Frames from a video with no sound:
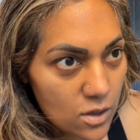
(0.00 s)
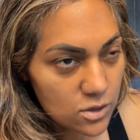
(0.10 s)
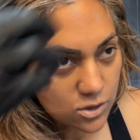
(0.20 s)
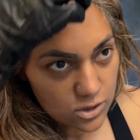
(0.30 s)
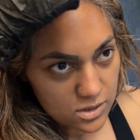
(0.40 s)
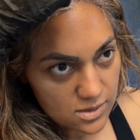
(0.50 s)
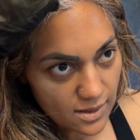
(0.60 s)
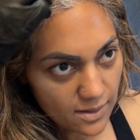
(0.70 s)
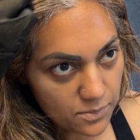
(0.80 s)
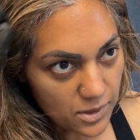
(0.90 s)
You're just
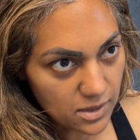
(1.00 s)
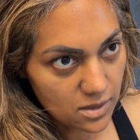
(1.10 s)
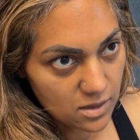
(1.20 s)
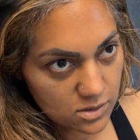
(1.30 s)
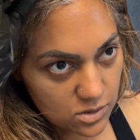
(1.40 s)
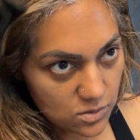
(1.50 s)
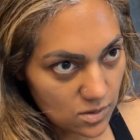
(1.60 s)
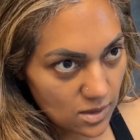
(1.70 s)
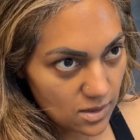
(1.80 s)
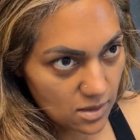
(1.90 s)
tapping so
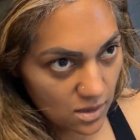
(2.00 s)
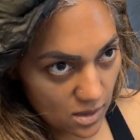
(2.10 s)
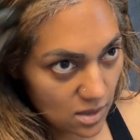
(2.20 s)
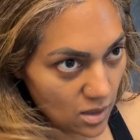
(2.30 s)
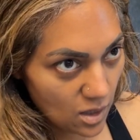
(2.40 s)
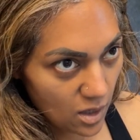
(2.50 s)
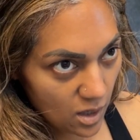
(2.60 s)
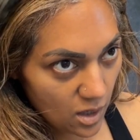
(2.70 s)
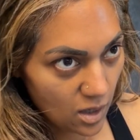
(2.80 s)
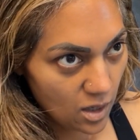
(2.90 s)
that,
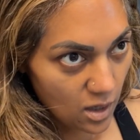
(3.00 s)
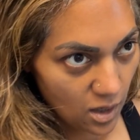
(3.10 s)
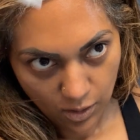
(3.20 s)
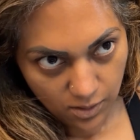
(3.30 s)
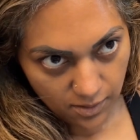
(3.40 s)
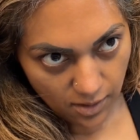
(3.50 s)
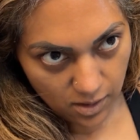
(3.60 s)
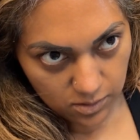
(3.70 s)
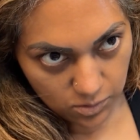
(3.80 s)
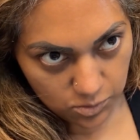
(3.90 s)
and
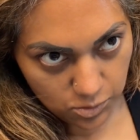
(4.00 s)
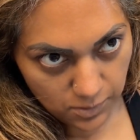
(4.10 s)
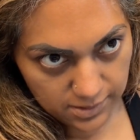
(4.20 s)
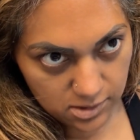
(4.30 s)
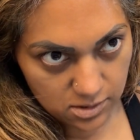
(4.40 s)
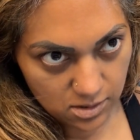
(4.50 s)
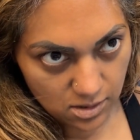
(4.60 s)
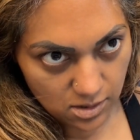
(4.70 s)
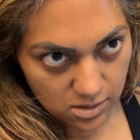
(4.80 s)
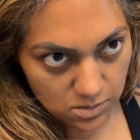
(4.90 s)
I'll go twice
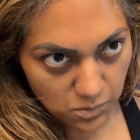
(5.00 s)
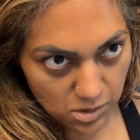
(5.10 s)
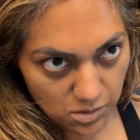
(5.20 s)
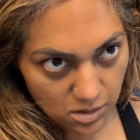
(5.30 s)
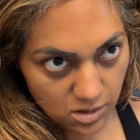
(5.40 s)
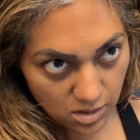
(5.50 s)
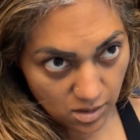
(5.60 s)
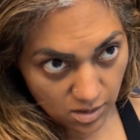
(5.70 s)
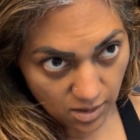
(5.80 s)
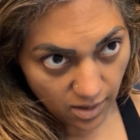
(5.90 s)
in this middle
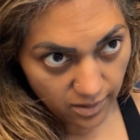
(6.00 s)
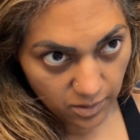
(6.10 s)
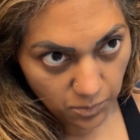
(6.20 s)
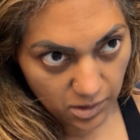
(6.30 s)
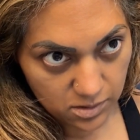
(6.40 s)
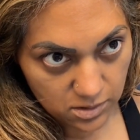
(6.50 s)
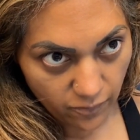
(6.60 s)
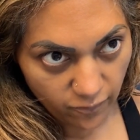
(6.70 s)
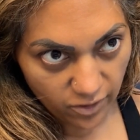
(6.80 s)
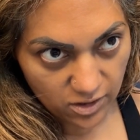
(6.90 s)
line because I
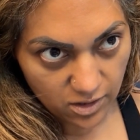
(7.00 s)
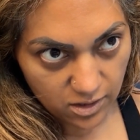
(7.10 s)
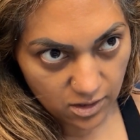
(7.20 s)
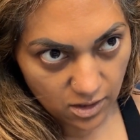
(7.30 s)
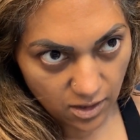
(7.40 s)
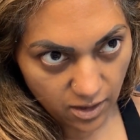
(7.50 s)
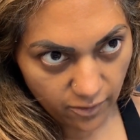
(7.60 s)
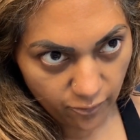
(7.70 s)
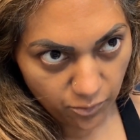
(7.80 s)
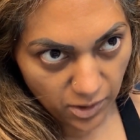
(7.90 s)
feel like a lot
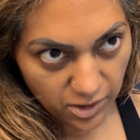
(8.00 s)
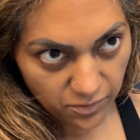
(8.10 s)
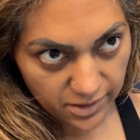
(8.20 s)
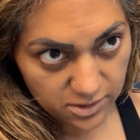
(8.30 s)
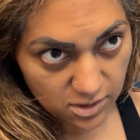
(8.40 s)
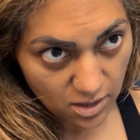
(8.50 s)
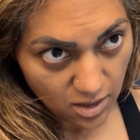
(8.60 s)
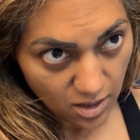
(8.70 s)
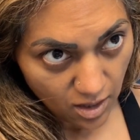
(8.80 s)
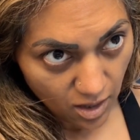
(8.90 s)
of my grays
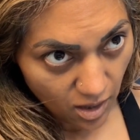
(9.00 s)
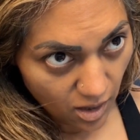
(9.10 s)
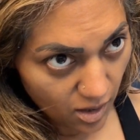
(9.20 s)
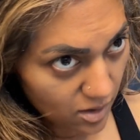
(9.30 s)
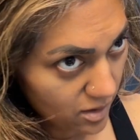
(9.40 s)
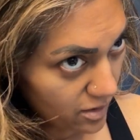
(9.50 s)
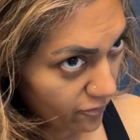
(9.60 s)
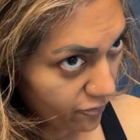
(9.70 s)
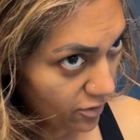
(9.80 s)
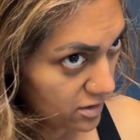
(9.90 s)
are in the
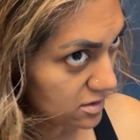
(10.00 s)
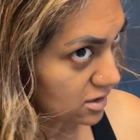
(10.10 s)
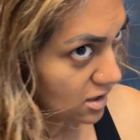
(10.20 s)
front.